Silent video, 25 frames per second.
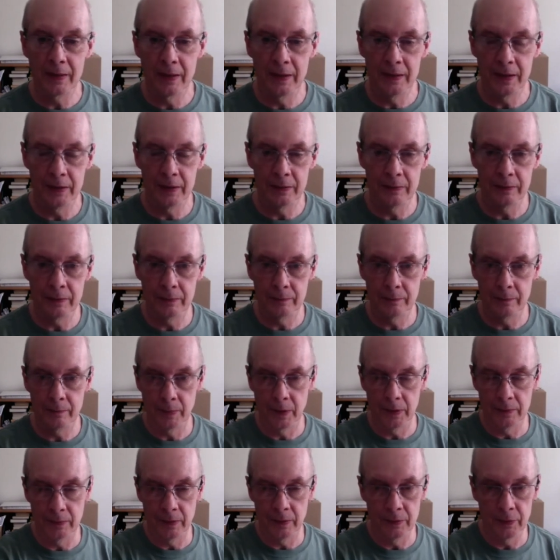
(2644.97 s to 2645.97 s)
And then
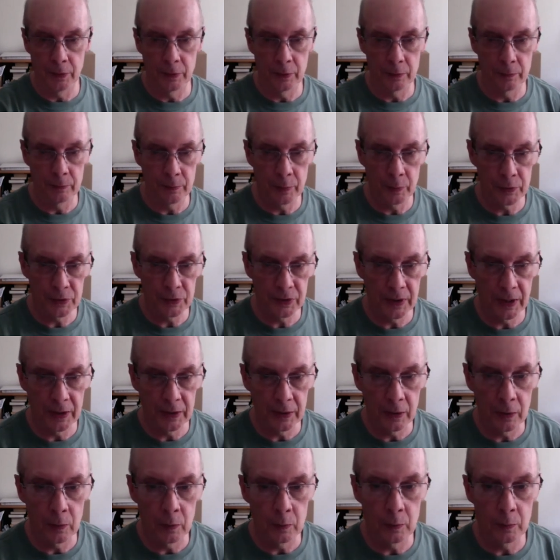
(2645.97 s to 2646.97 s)
another person I
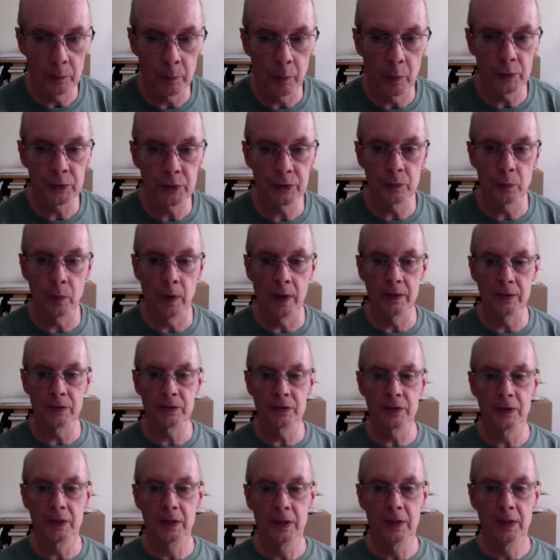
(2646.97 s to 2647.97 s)
know who reports your
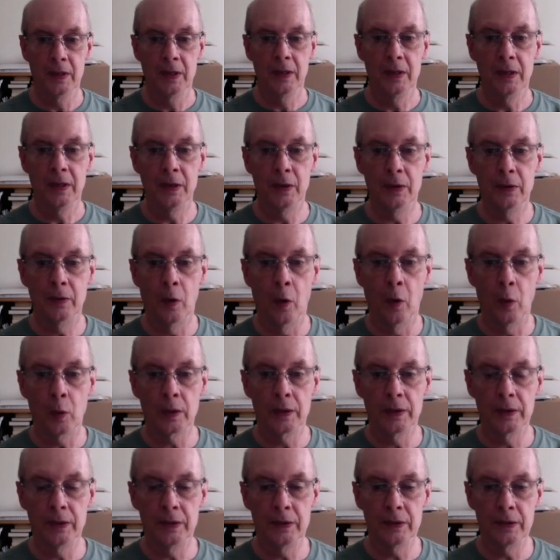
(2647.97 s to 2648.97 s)
wines in
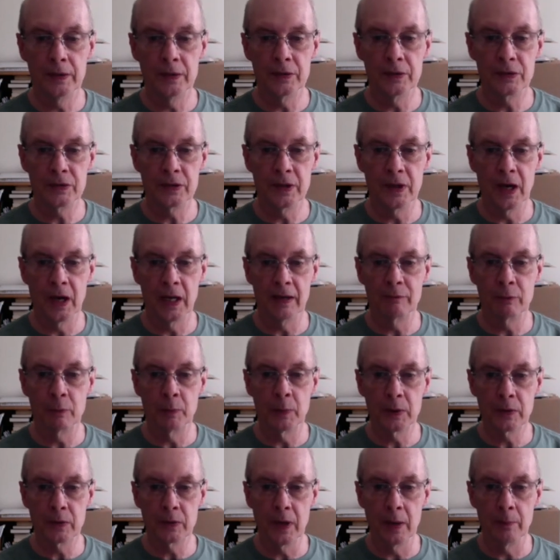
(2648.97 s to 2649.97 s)
Oakland is Oliver
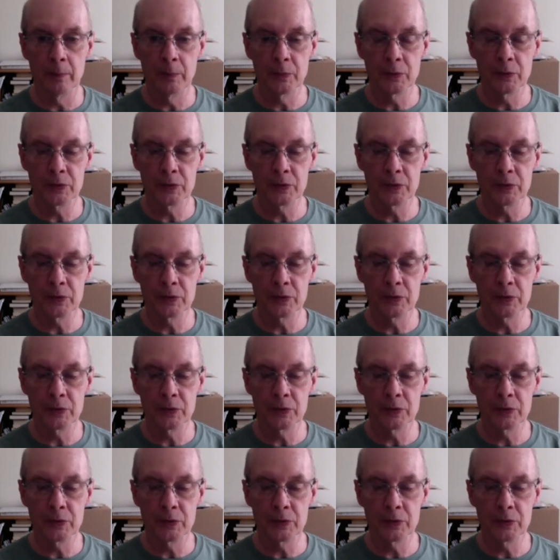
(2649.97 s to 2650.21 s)
McCrum.